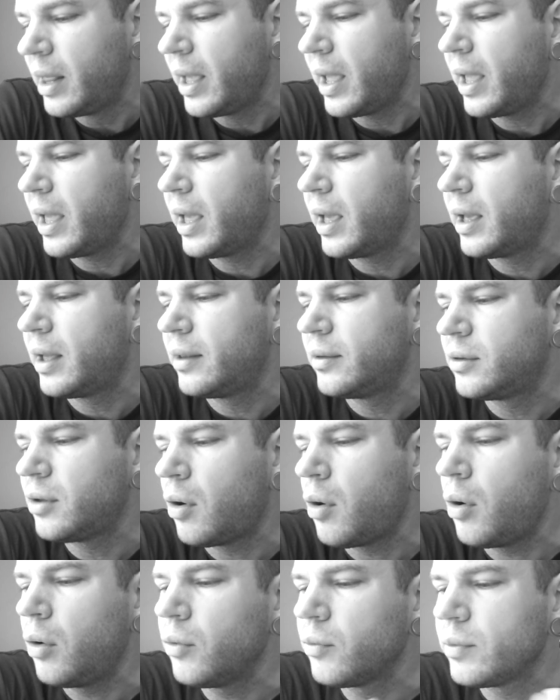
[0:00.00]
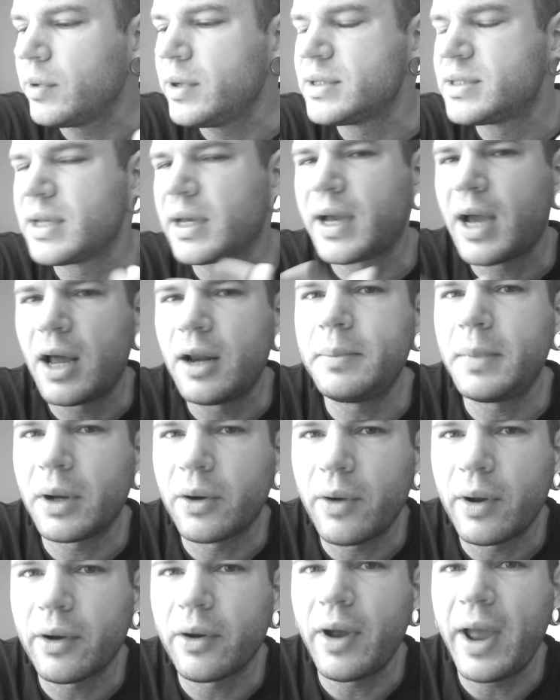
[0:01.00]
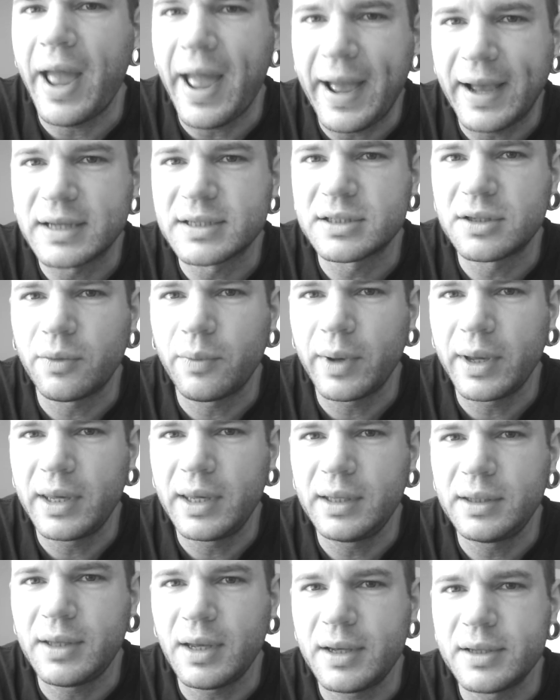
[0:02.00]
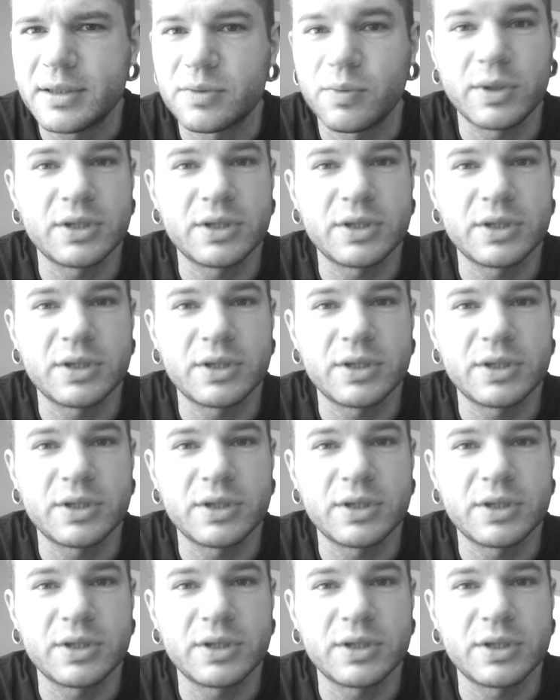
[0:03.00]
and the whole reason Conor McGregor acts the way he does,